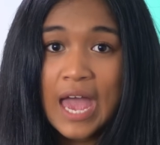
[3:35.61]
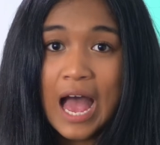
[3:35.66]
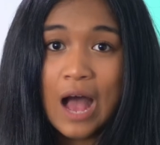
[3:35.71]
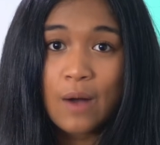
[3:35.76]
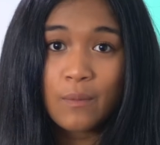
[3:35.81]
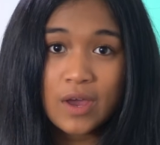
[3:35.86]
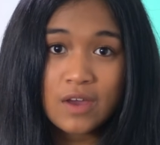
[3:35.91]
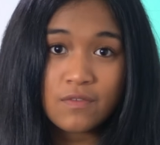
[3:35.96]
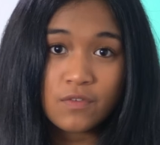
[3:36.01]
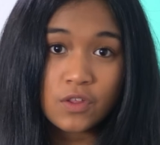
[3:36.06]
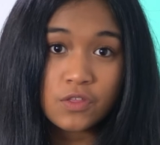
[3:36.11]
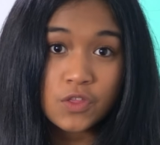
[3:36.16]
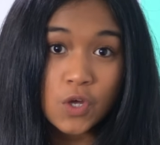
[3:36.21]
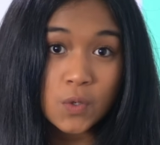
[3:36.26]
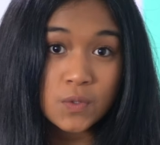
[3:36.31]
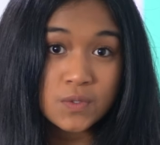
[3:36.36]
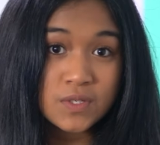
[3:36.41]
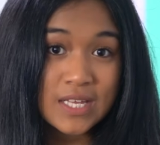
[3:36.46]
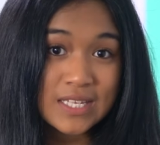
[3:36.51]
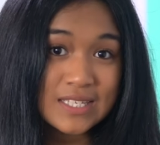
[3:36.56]
However,
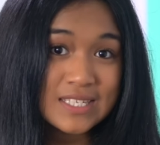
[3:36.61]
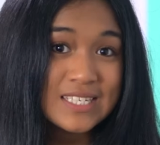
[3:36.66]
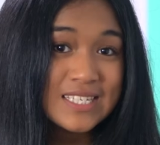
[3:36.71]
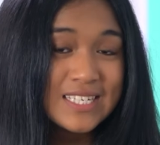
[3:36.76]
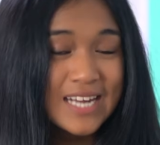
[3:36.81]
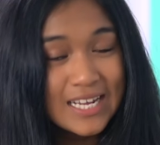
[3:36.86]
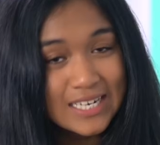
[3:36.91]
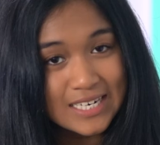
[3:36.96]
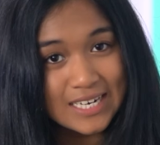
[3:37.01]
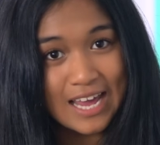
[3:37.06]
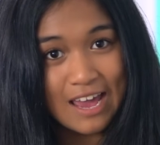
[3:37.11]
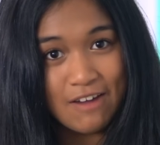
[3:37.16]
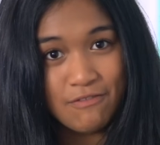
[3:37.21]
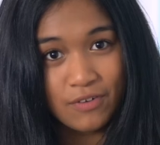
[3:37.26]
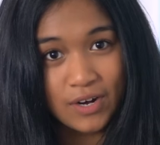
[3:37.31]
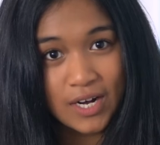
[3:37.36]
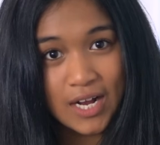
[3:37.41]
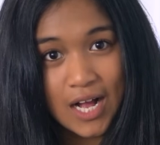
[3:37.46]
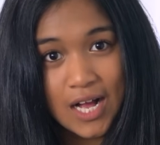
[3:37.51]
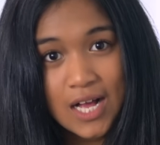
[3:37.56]
those that stayed in
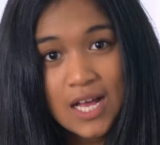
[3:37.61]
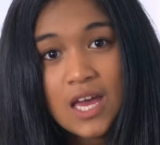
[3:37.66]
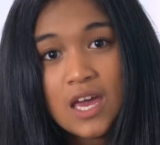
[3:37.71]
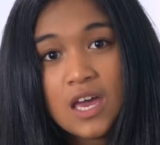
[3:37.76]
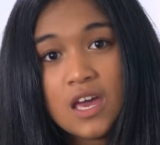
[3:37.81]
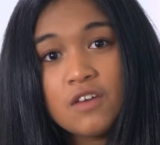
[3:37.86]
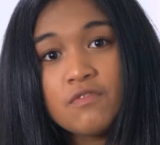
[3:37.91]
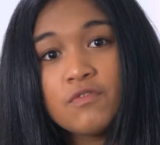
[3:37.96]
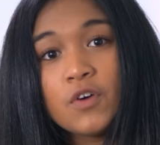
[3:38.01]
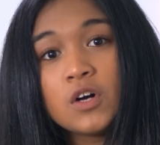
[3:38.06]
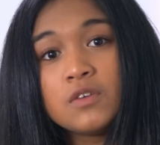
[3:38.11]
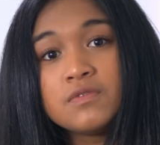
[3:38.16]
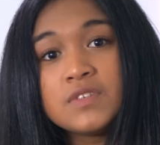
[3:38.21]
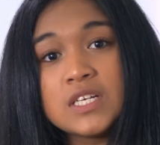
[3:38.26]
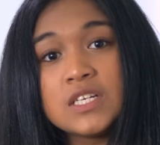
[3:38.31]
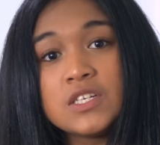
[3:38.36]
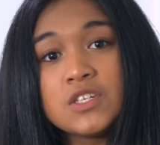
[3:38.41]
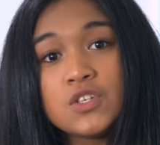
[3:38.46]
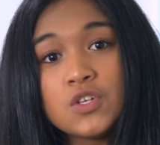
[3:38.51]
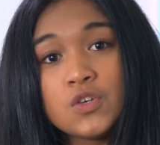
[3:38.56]
Africa evolved
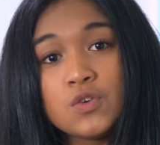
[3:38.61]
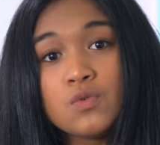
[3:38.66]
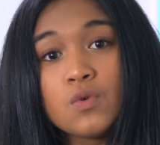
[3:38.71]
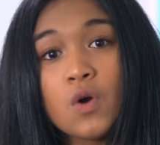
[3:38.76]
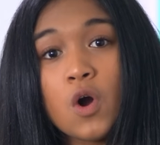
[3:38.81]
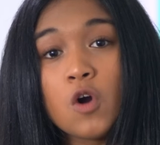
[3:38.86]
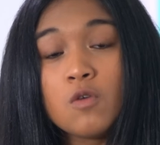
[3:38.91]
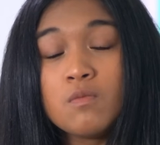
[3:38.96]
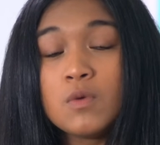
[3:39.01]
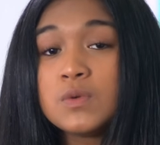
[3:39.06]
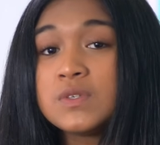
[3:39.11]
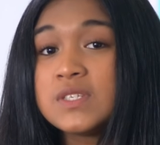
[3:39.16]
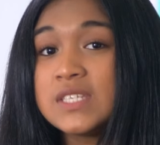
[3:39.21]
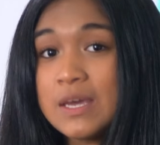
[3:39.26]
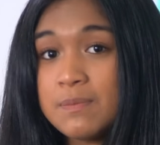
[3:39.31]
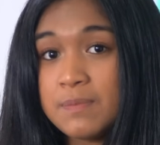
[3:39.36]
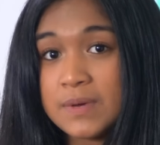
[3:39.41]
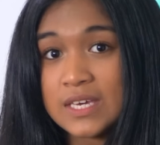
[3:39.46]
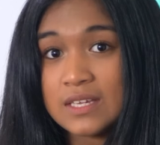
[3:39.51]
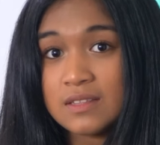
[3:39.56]
into Homo
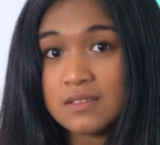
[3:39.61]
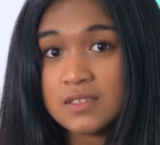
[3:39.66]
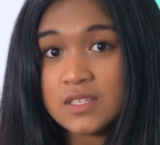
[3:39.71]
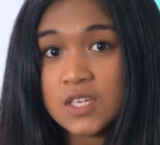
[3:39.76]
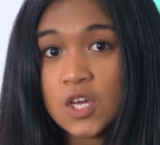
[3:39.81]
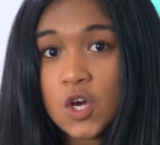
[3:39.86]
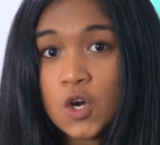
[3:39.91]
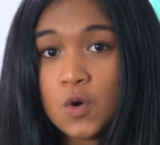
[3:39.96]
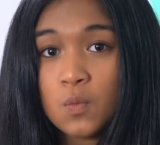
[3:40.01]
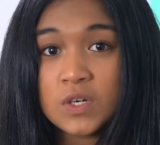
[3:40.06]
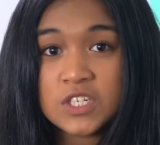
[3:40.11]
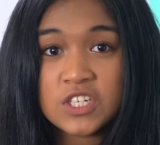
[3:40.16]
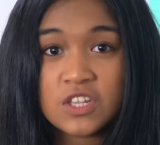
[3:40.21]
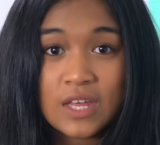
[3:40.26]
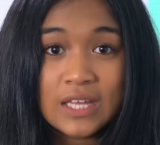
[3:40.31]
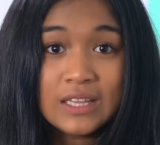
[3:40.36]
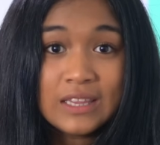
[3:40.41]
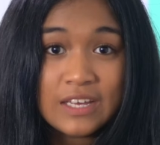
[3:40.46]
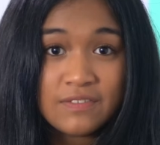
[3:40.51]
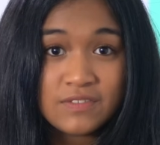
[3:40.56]
sapiens, which
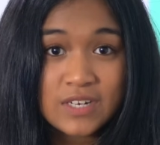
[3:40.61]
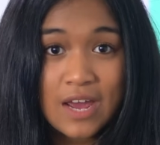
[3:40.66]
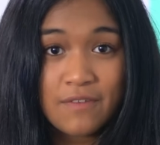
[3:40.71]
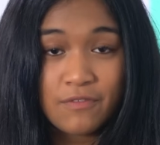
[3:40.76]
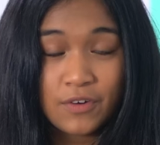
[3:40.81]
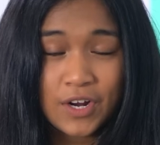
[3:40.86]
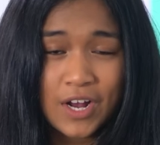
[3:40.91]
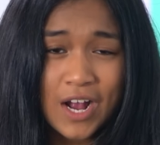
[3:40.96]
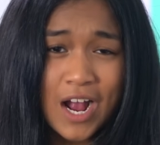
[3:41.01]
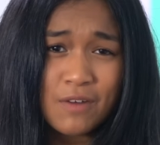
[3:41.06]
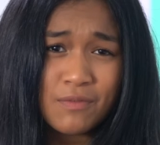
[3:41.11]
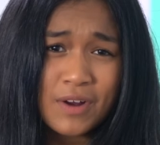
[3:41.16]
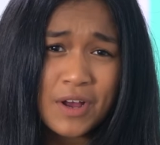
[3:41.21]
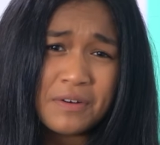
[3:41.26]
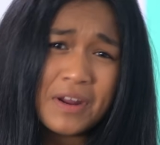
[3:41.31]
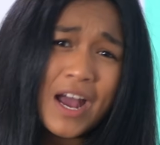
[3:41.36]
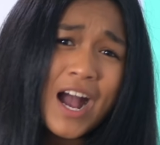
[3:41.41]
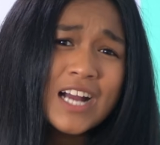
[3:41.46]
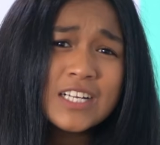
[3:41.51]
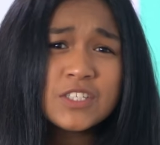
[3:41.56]
then left Africa
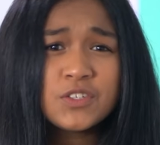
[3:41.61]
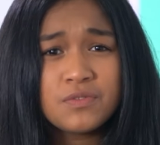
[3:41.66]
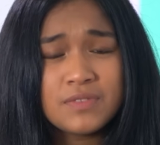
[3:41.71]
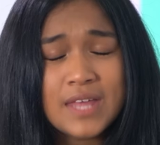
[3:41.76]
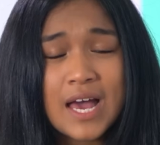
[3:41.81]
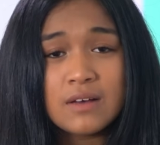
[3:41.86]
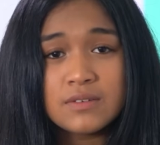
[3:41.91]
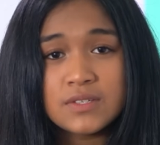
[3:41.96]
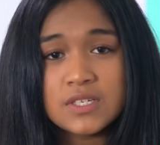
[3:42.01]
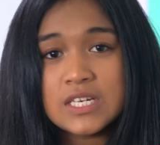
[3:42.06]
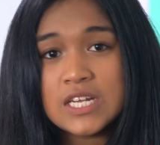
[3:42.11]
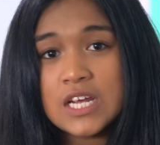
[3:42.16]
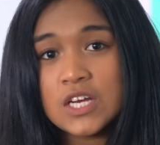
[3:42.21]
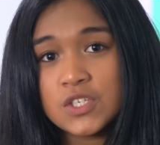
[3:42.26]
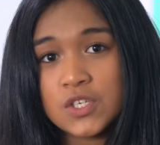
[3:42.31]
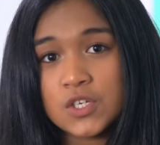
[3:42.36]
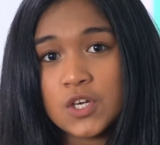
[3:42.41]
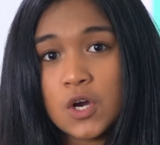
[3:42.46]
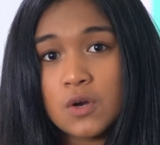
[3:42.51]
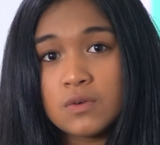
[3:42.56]
around 100,000
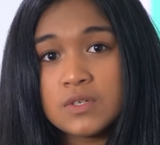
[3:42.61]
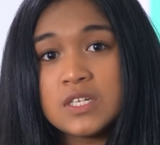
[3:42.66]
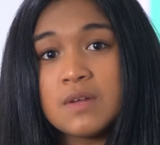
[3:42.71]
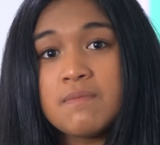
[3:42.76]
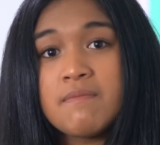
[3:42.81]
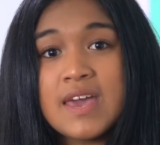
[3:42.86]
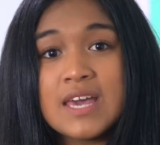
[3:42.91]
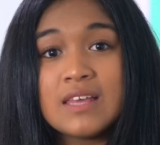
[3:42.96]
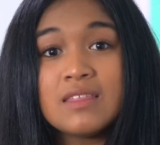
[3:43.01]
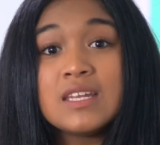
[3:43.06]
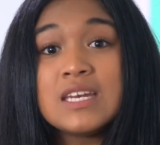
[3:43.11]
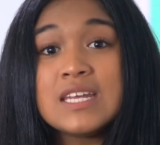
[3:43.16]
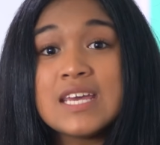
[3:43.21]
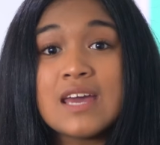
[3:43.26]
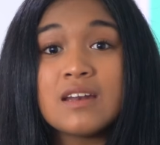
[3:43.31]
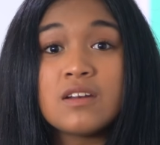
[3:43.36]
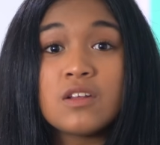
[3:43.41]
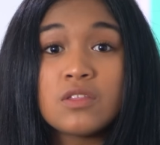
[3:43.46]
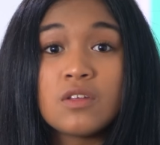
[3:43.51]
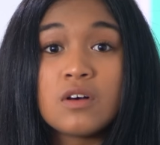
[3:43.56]
years ago to make the
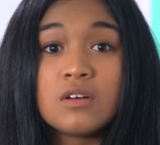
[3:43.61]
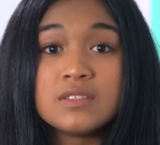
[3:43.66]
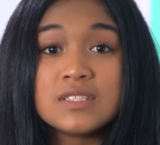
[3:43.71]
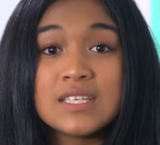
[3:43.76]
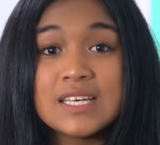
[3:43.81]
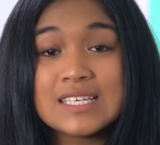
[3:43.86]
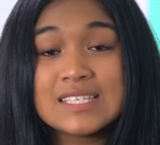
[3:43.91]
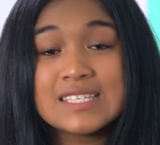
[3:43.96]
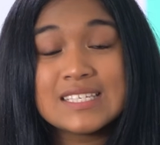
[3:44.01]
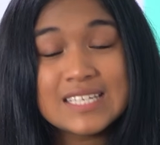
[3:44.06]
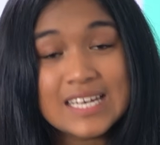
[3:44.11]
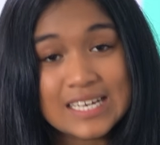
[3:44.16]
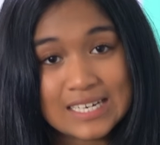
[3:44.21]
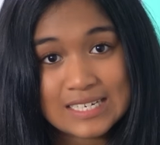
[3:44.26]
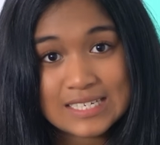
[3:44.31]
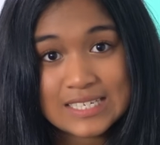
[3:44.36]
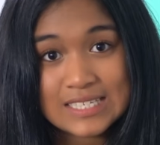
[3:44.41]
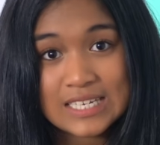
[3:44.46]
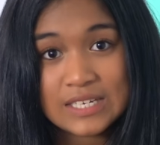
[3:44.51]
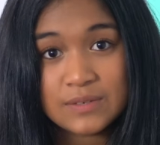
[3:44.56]
Neanderthals
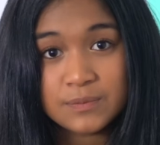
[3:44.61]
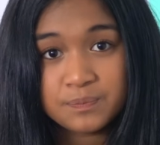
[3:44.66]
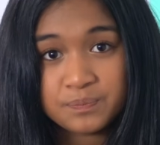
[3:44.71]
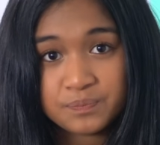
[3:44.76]
extinct.